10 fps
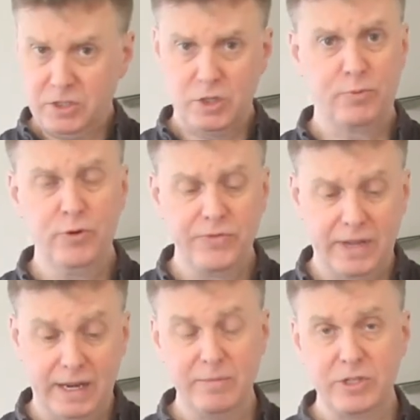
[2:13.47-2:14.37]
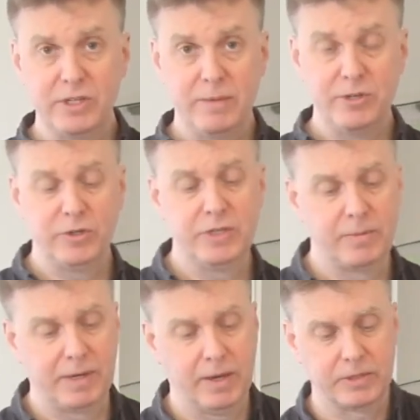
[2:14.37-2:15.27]
To prove that, let me show you
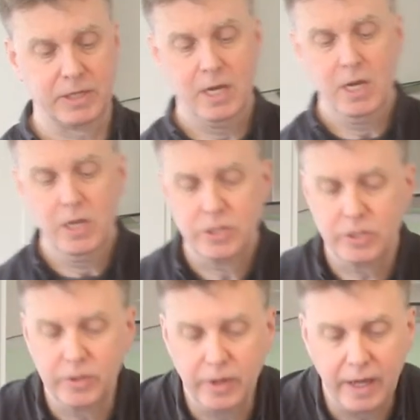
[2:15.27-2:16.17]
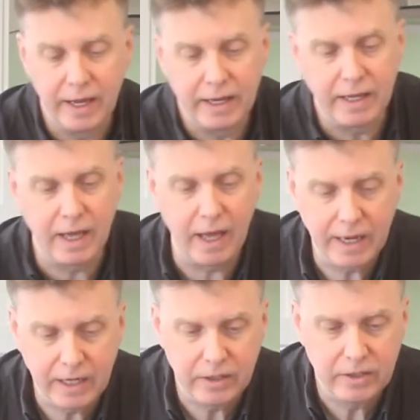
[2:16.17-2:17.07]
something else. So
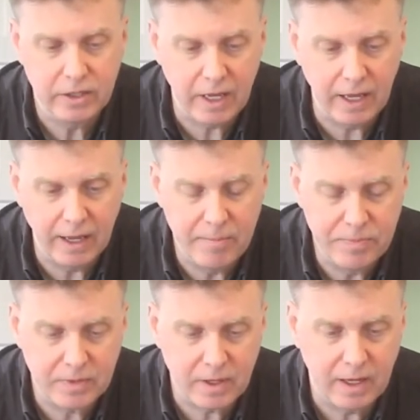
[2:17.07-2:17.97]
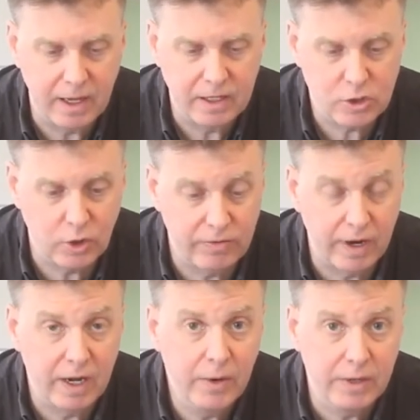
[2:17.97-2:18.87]
I can talk
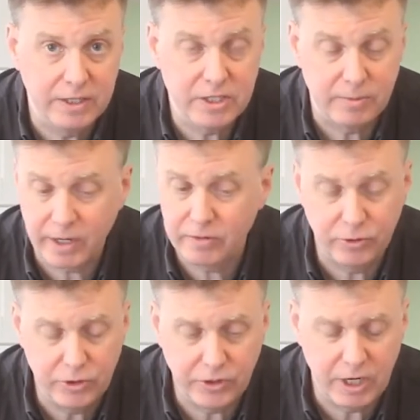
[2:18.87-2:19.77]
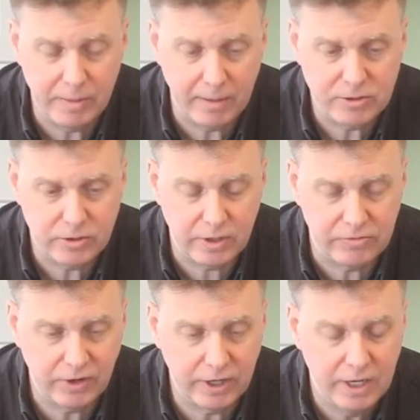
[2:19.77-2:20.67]
very loudly into the microphone. You can hear me absolutely
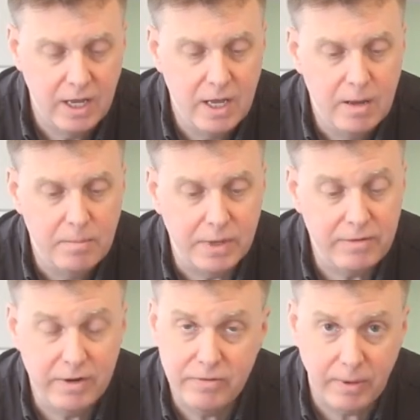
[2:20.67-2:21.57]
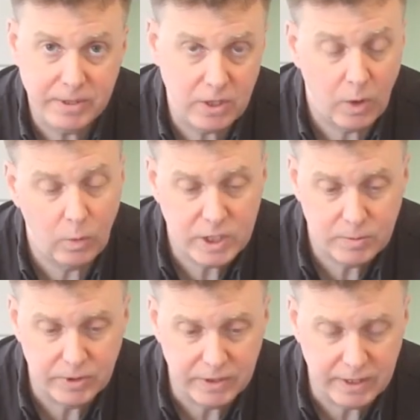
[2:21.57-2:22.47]
fine. But even if I start
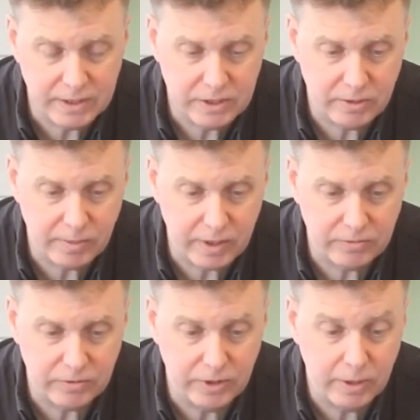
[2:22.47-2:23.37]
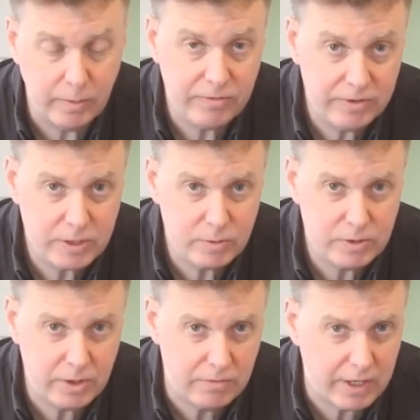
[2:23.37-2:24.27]
whispering into the microphone, now if this
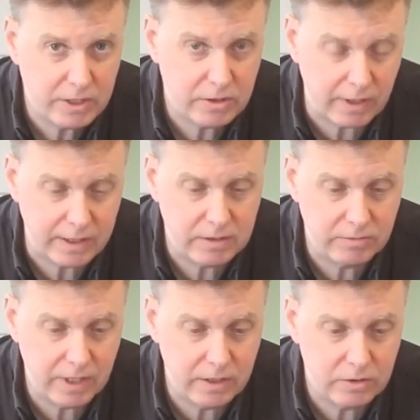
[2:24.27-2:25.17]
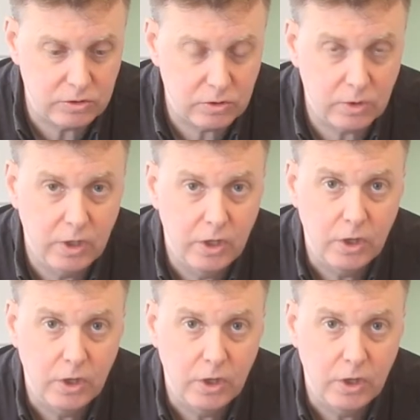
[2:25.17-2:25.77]
was conventional active gain control,